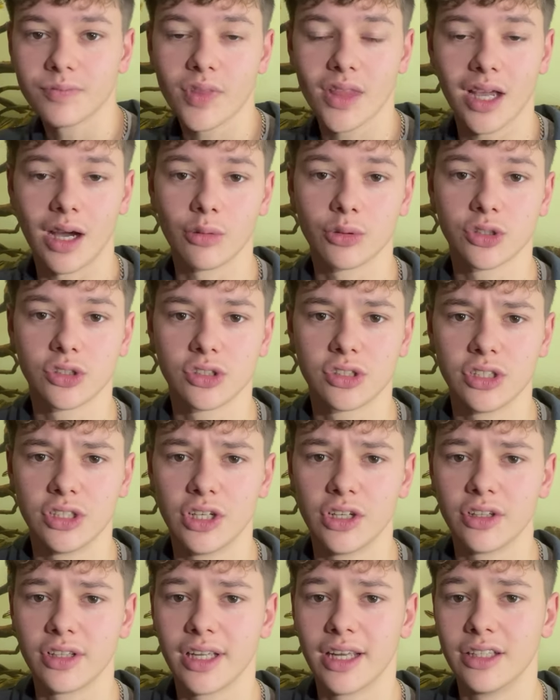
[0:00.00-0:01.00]
I was looking
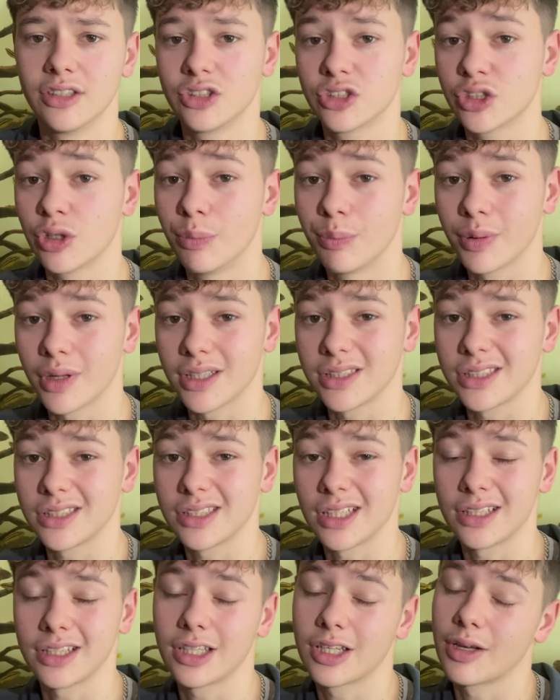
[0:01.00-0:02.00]
earlier and some places
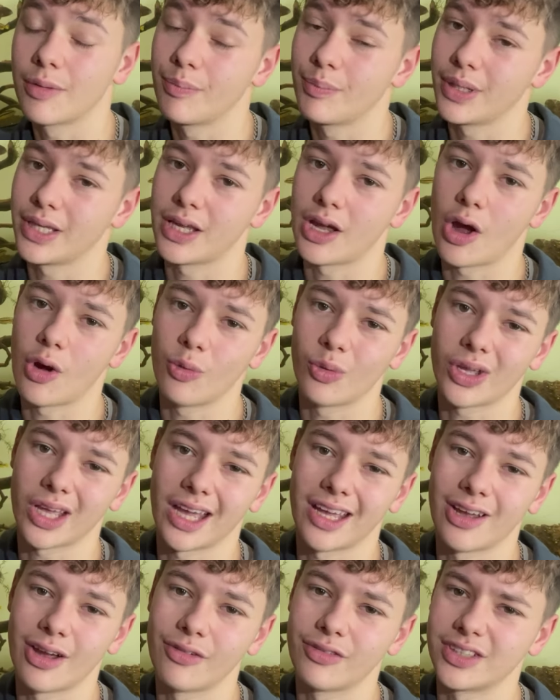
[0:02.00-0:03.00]
said they can be
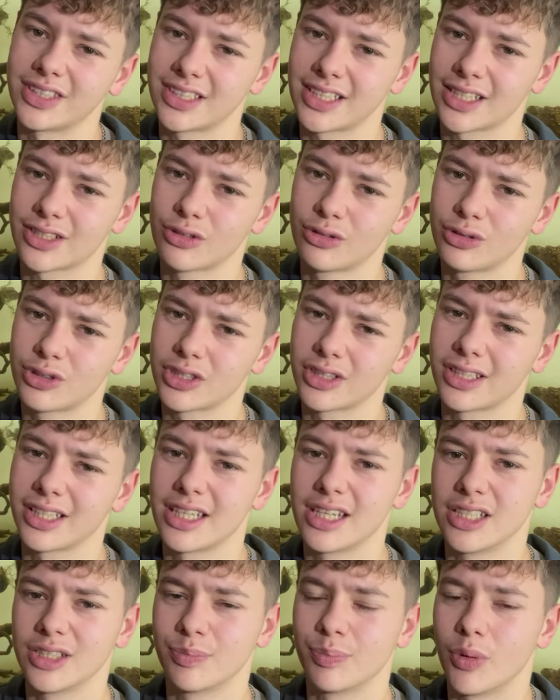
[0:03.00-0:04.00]
okay over 600
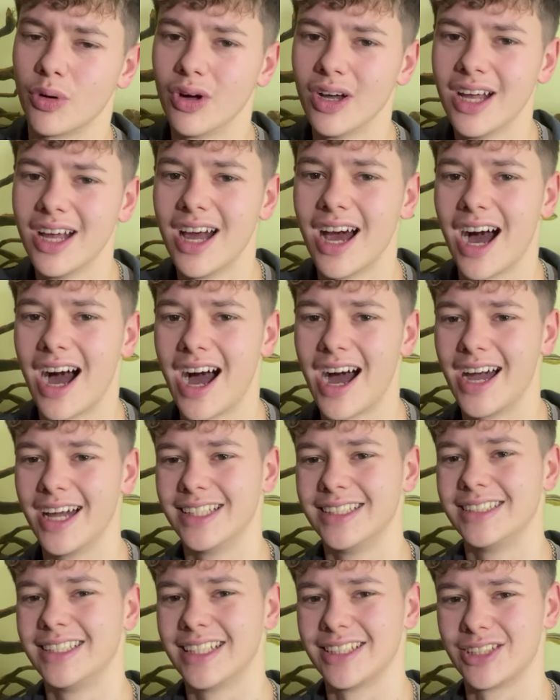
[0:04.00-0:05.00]
litres, but
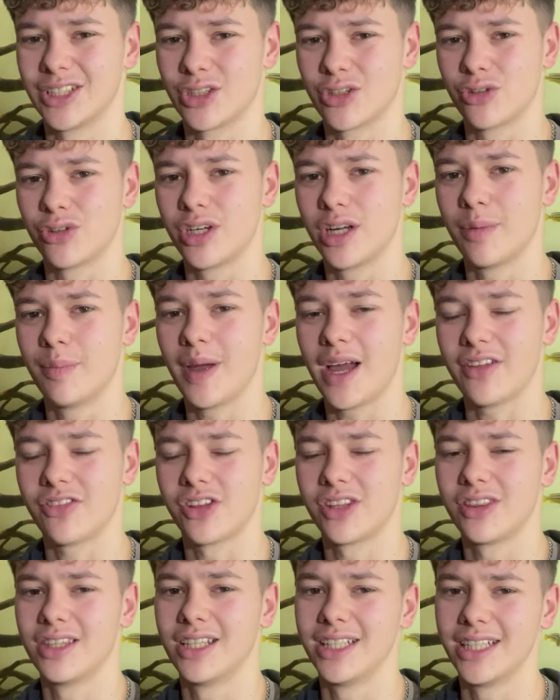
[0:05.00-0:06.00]
I disagree a bit. I
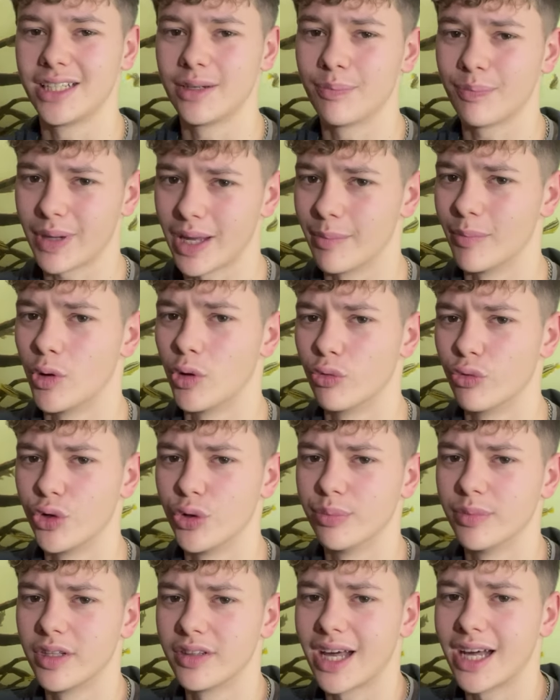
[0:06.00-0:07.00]
think they need a bit more
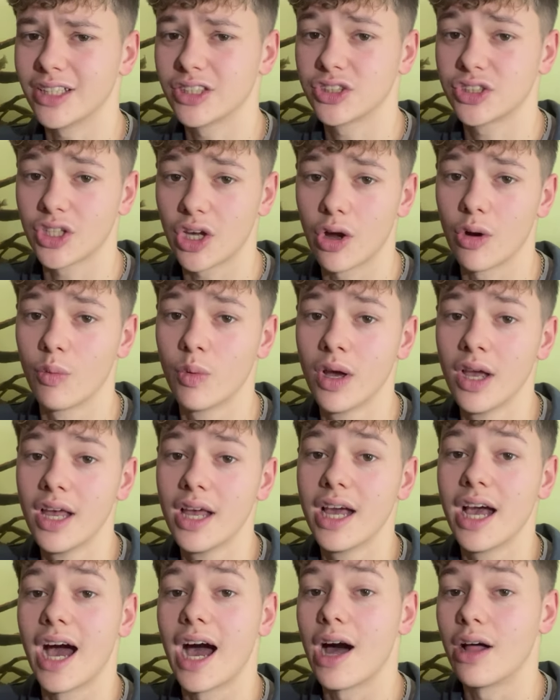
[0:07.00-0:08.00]
room than that. So
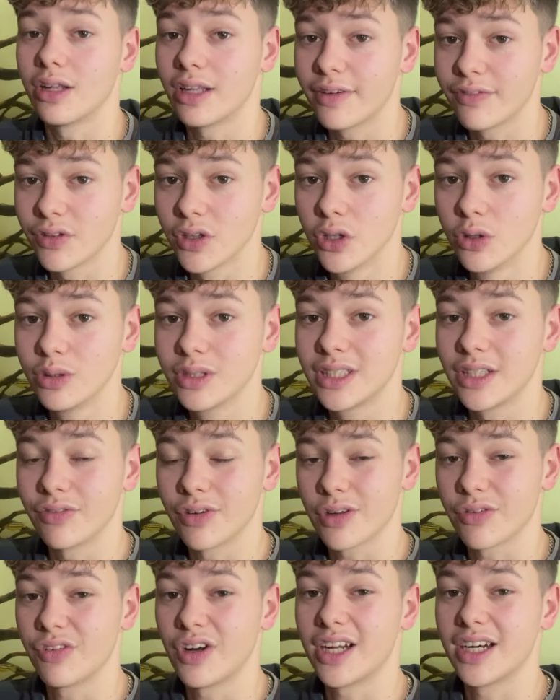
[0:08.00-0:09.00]
I'll have a look, see if
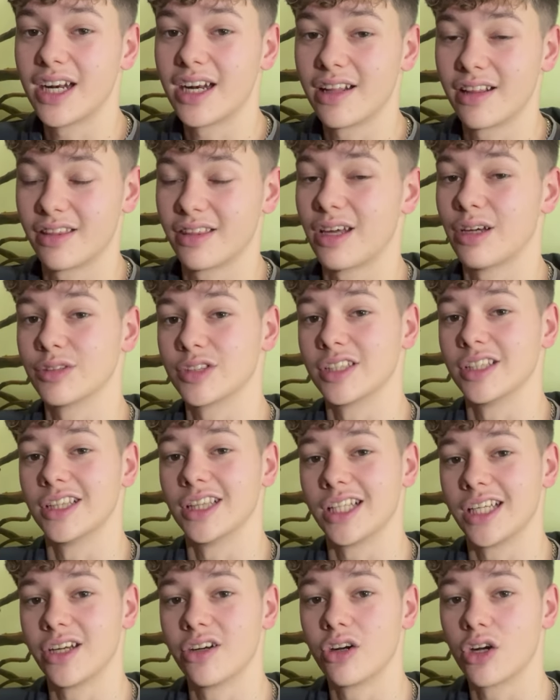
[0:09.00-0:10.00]
I can find any
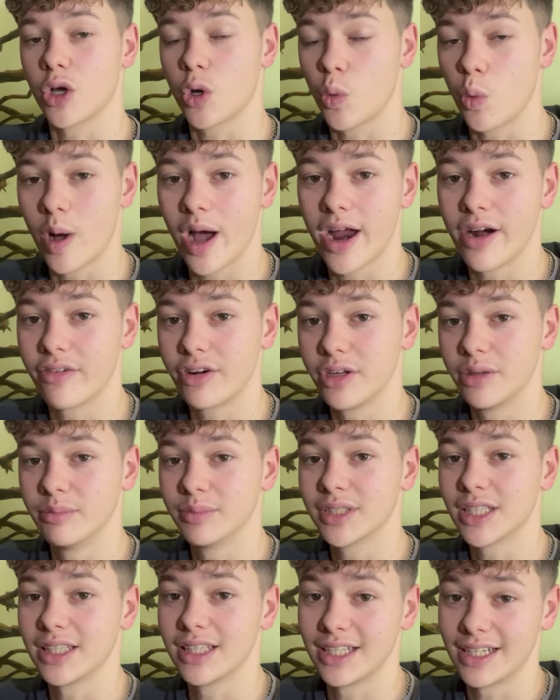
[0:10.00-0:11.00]
1,000 litre
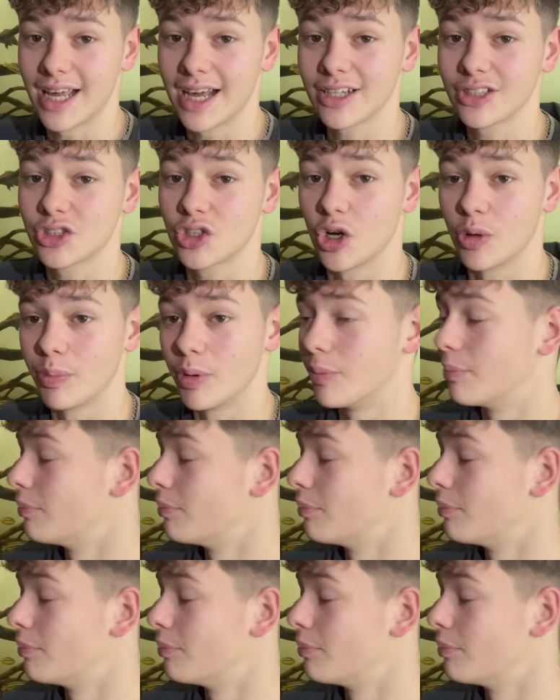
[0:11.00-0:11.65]
aquariums in the next couple